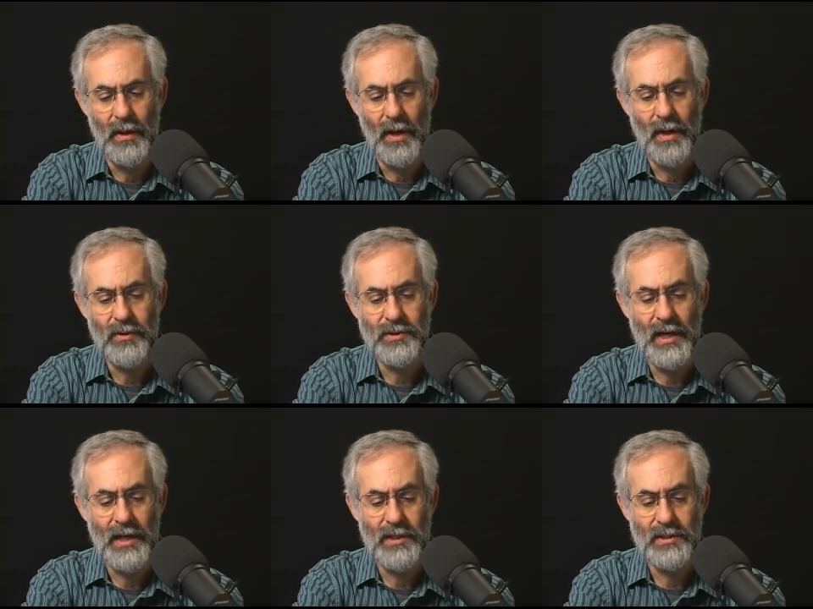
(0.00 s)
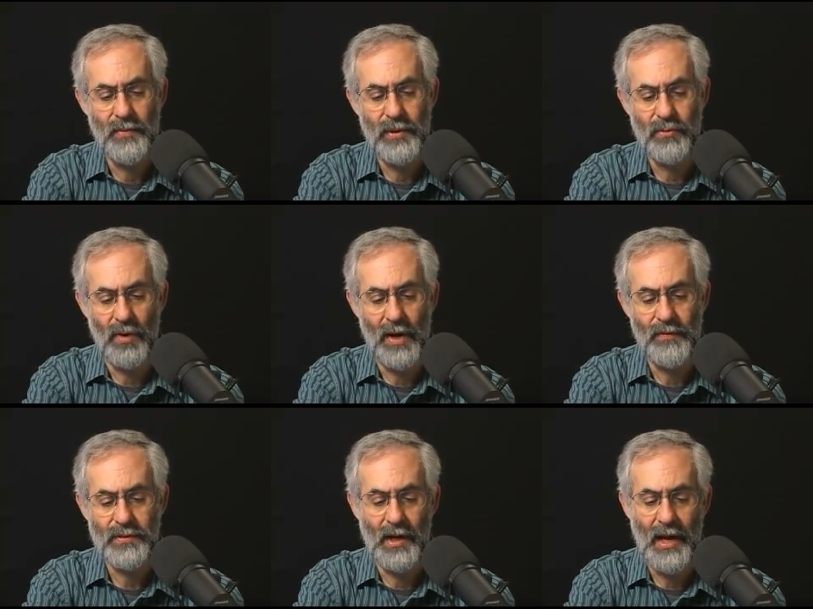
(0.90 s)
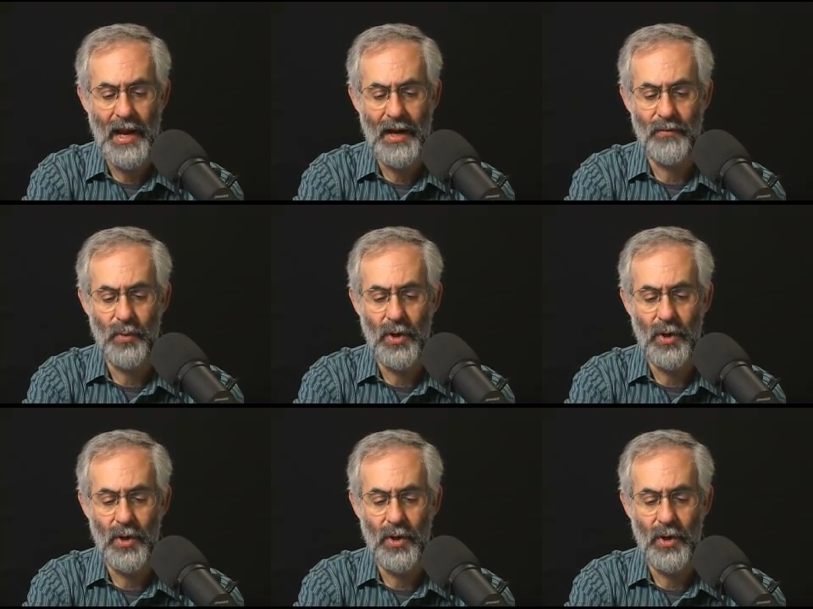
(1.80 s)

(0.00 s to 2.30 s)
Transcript: Understanding some of the drives that I have will